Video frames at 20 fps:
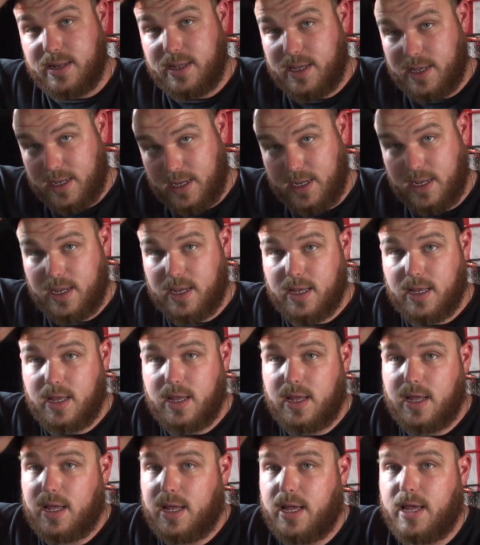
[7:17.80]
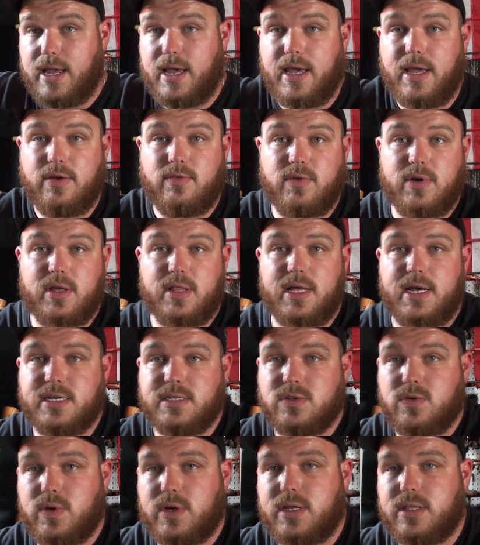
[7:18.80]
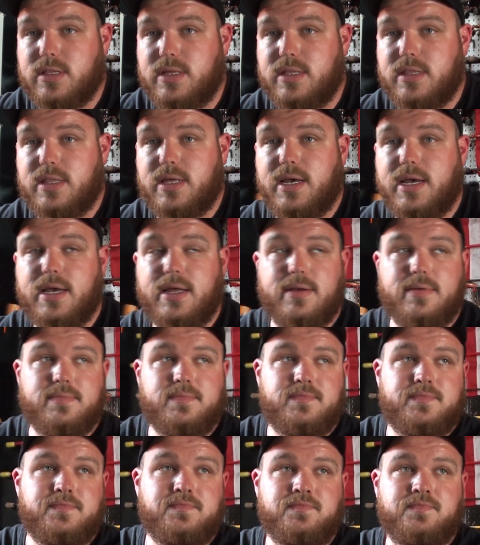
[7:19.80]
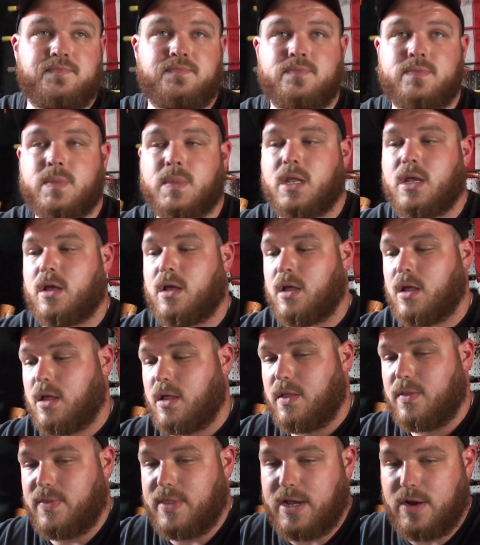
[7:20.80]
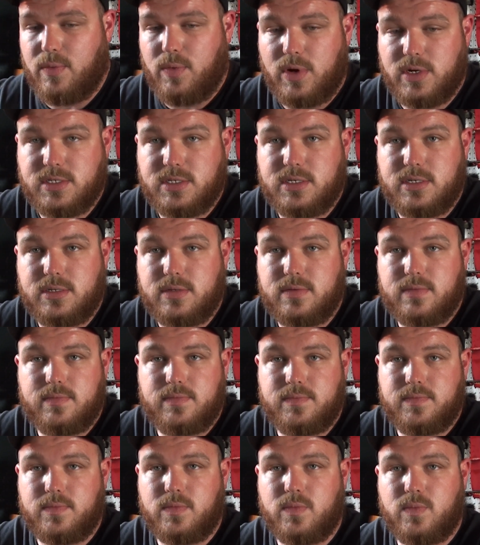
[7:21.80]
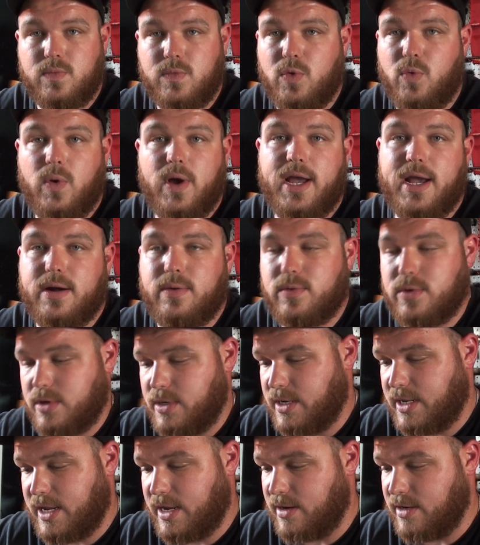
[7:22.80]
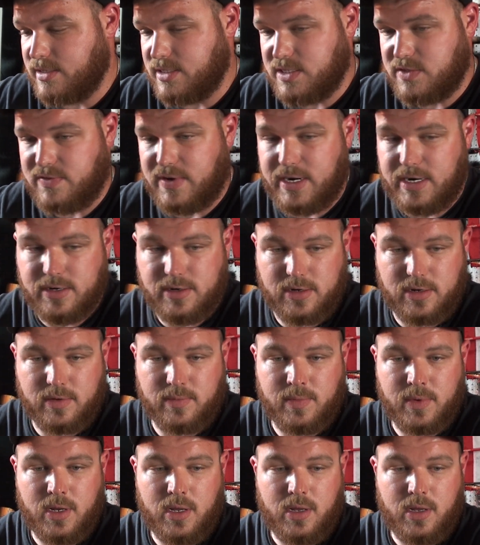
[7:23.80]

day and realized quickly that that wasn't the way I wanted to carry this firearm.